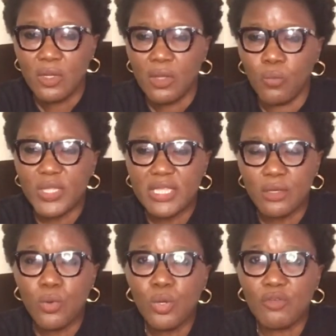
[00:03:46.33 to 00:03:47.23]
with the
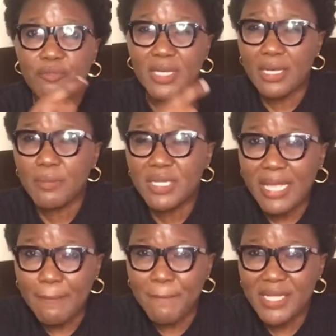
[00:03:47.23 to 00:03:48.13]
goal of becoming a
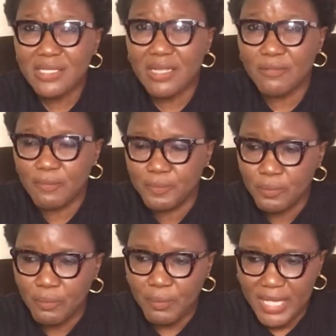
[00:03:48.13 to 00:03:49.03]
better
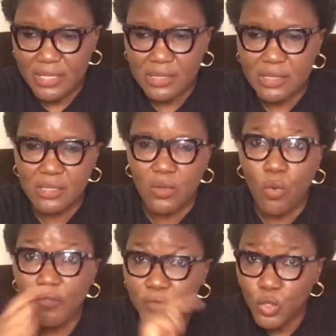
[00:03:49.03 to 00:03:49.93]
person
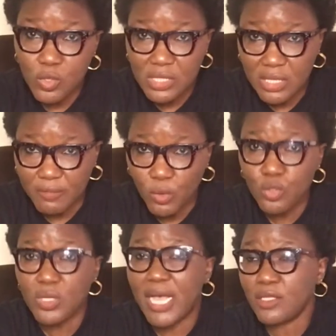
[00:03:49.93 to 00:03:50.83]
of yourself, because
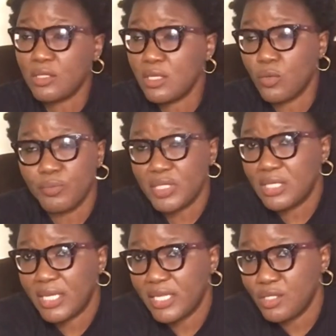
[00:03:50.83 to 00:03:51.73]
you're actually competing
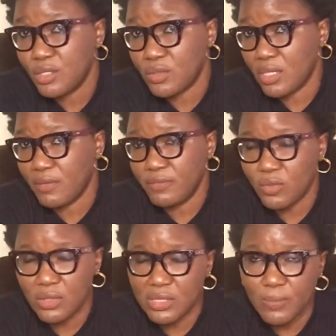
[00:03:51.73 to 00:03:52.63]
against yourself,
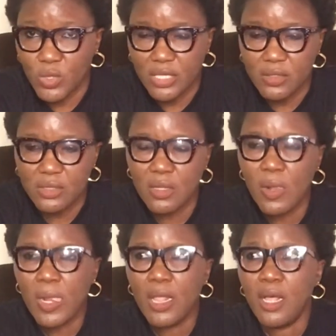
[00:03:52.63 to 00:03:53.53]
not someone else,
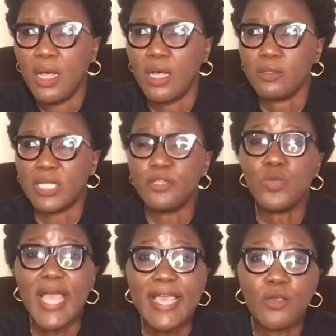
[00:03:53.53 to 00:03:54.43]
then you
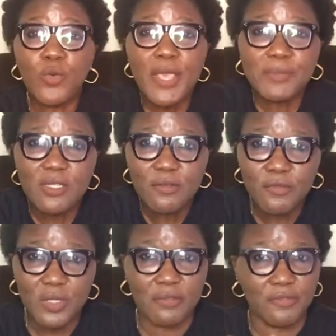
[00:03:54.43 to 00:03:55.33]
are equipped for
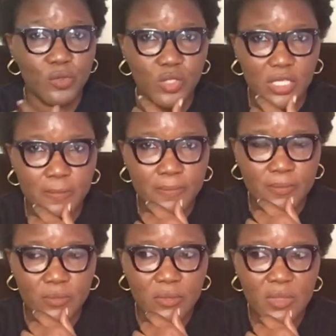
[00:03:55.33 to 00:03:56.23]
the future.
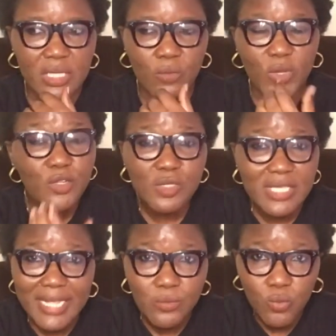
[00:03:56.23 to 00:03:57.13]
When you
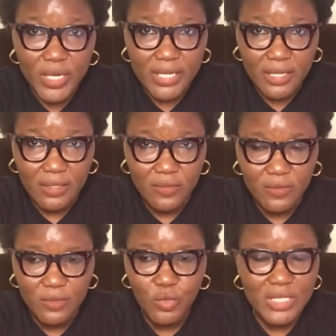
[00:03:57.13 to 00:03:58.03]
start working,
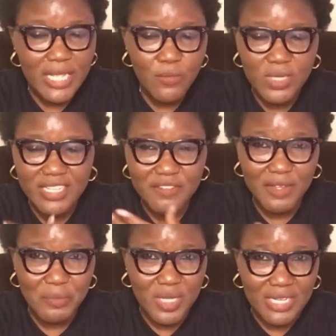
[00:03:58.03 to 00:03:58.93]
your time will never
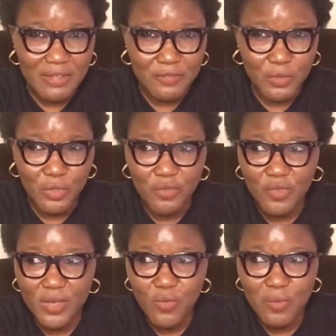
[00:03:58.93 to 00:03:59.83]
be enough for you. If
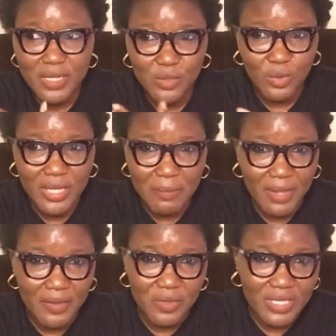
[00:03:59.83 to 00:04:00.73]
you're a woman, get
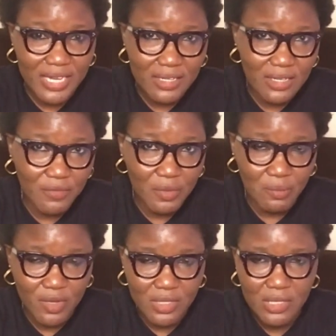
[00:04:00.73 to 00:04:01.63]
married, you start giving
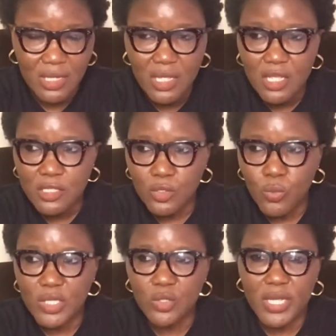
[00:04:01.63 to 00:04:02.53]
birth. So
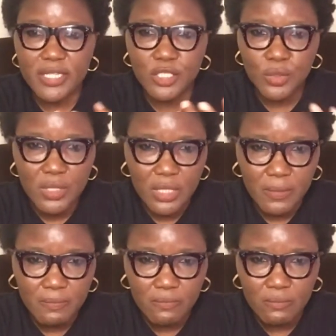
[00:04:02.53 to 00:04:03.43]
when you are in uni,
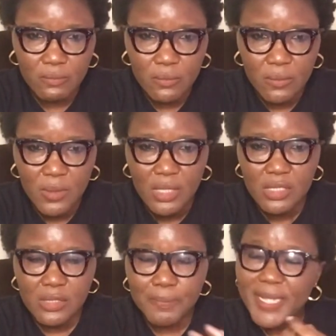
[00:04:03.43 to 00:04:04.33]

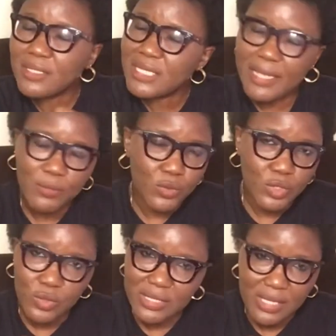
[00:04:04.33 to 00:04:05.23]
spend time on
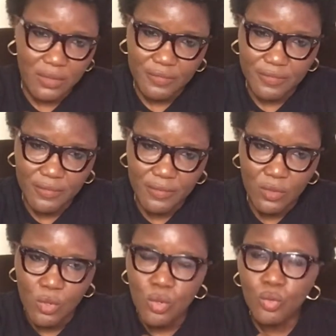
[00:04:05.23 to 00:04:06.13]
yourself,
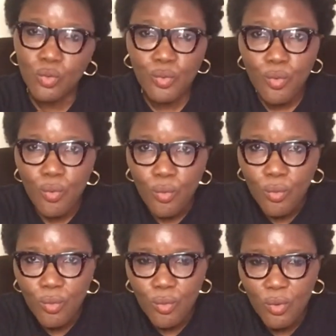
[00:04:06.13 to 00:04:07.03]
grow.
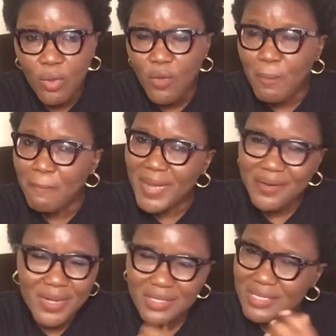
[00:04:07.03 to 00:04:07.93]

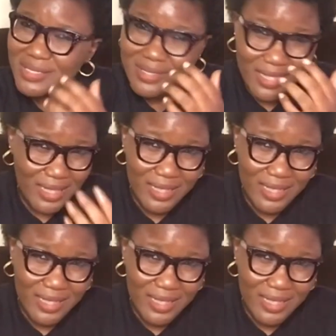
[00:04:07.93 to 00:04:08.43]
Marriage is there.